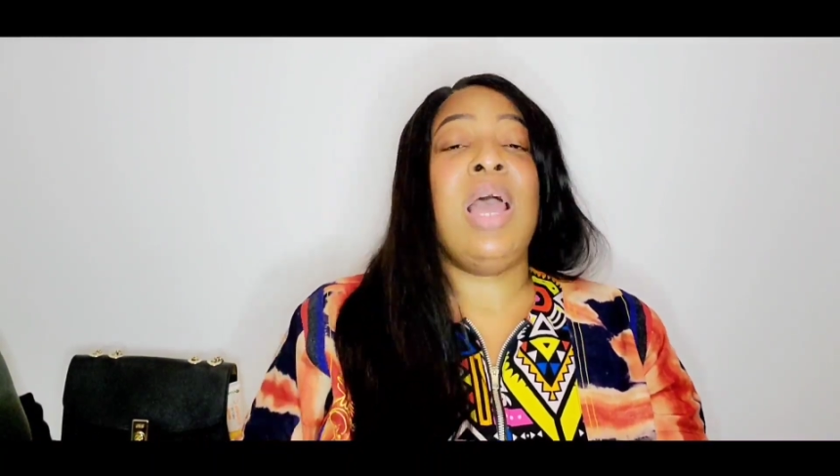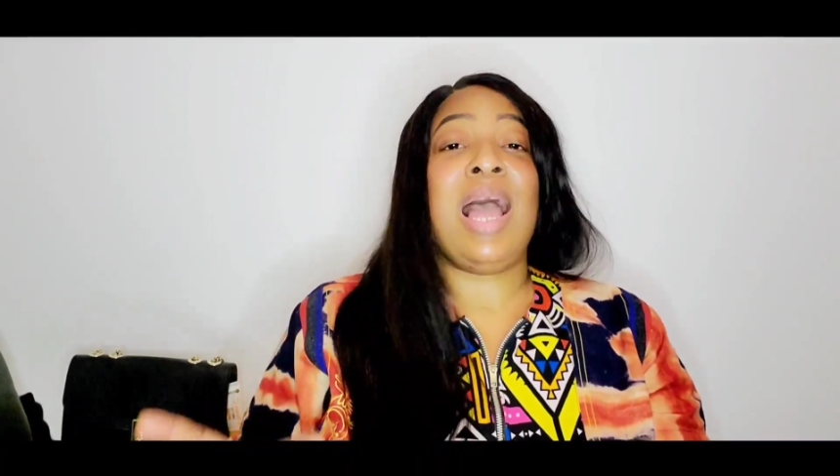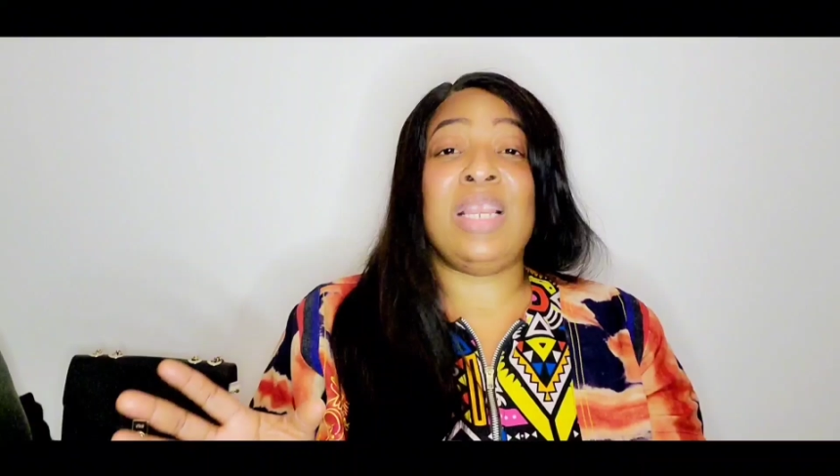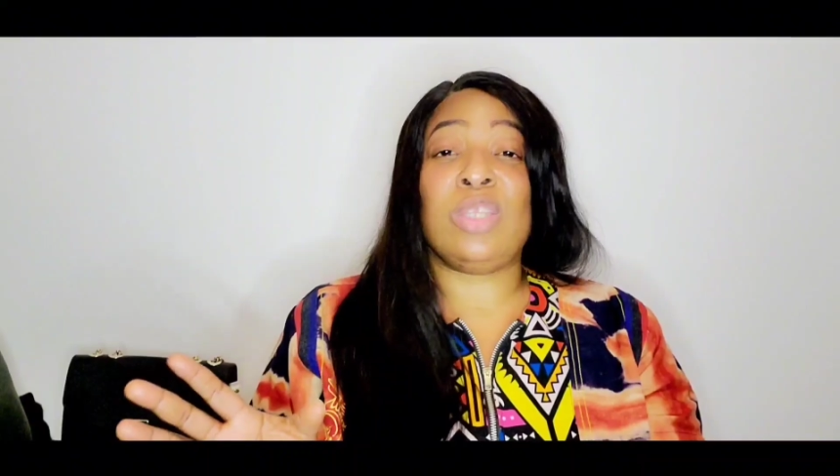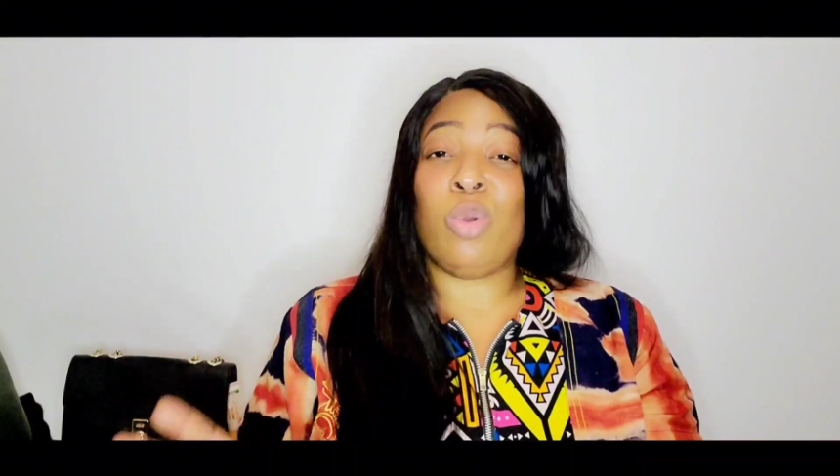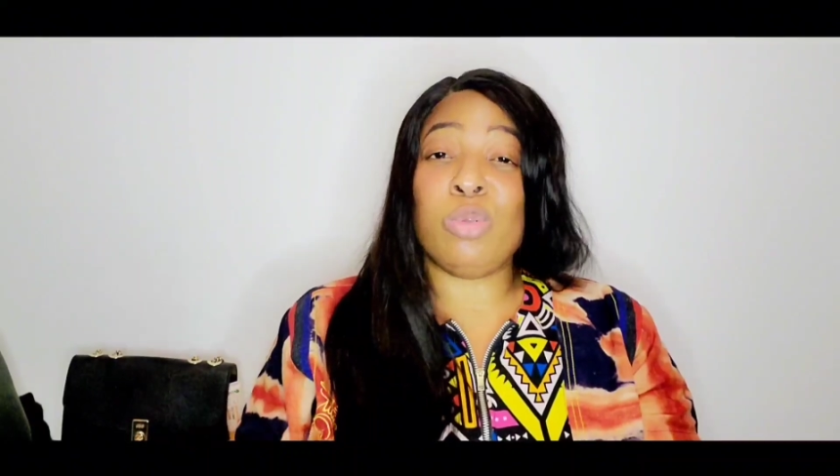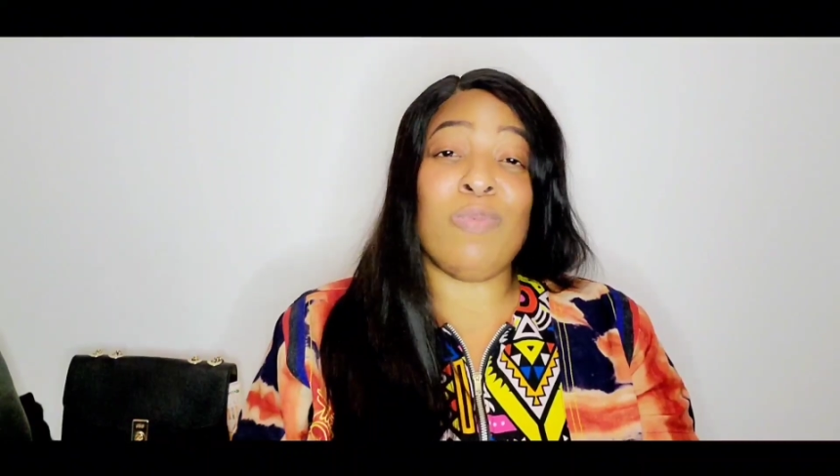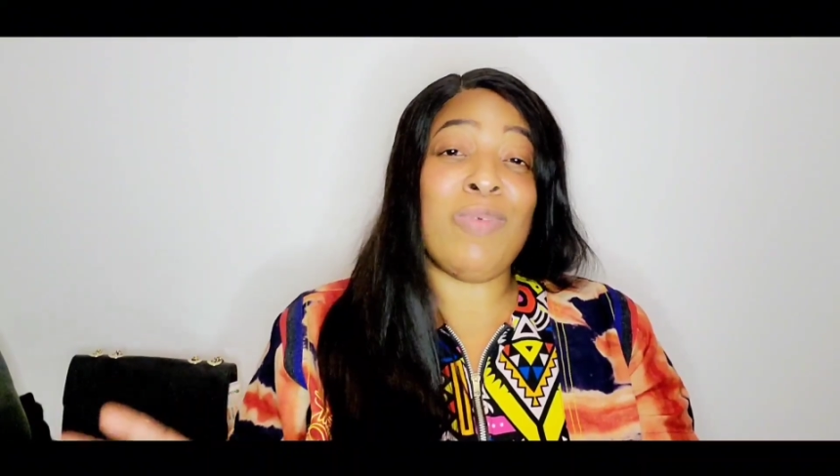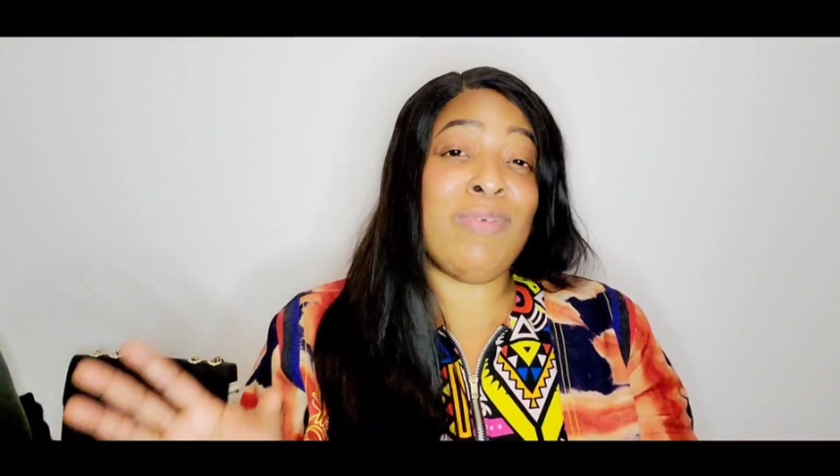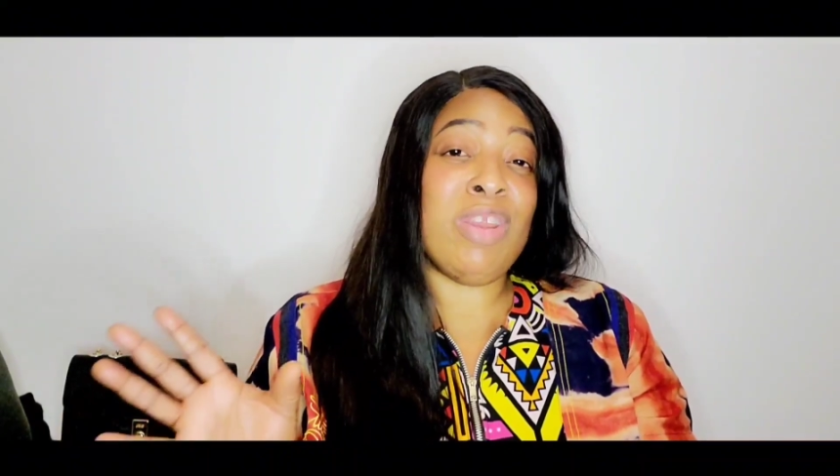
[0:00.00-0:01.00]
and is
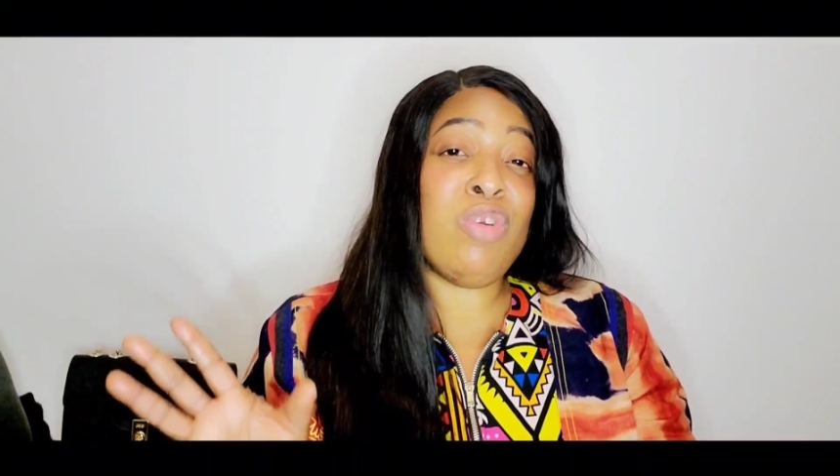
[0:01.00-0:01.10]
also very